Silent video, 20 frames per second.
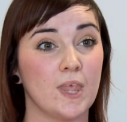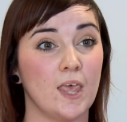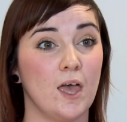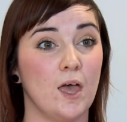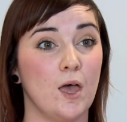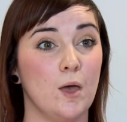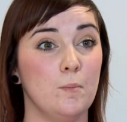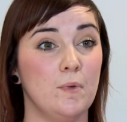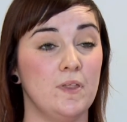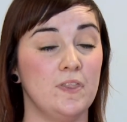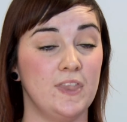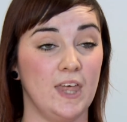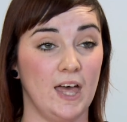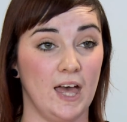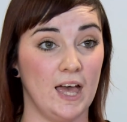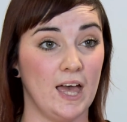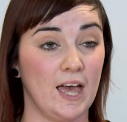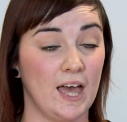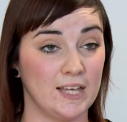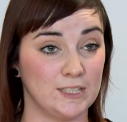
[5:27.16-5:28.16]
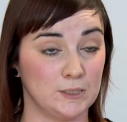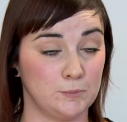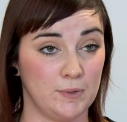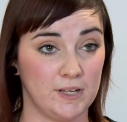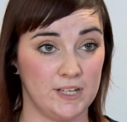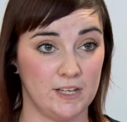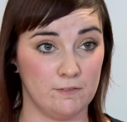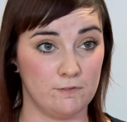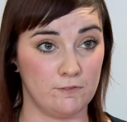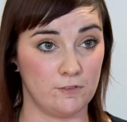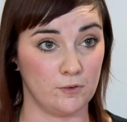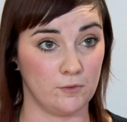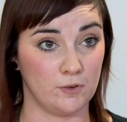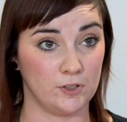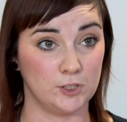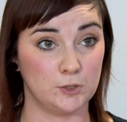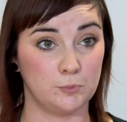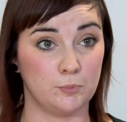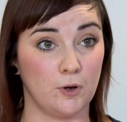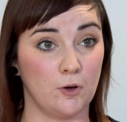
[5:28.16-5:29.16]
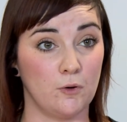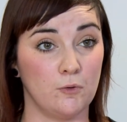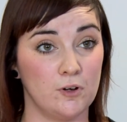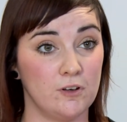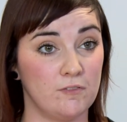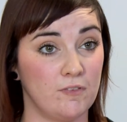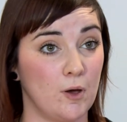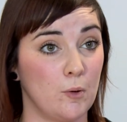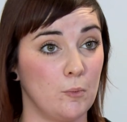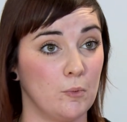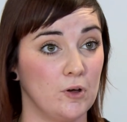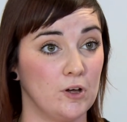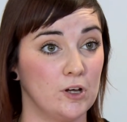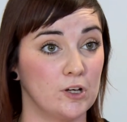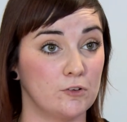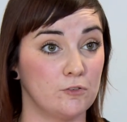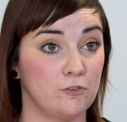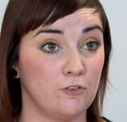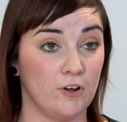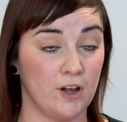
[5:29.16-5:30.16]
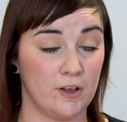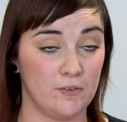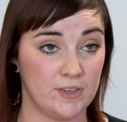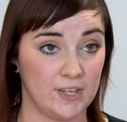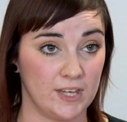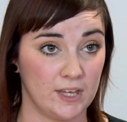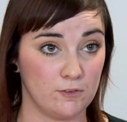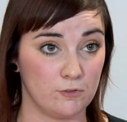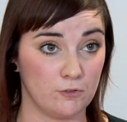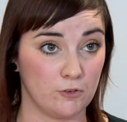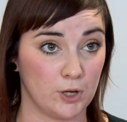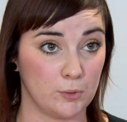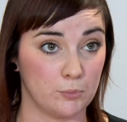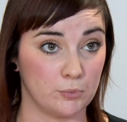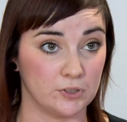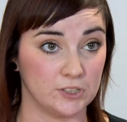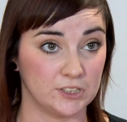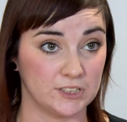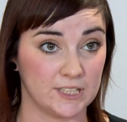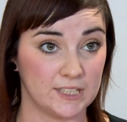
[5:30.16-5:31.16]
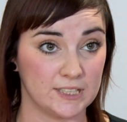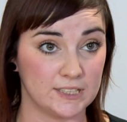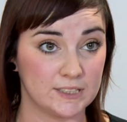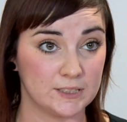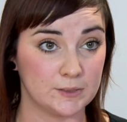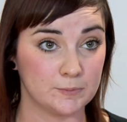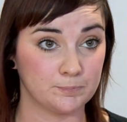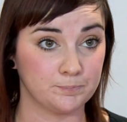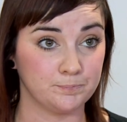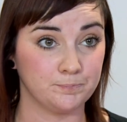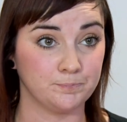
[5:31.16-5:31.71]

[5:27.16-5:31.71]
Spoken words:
And that has been influenced by all of our work throughout the Year 3 project.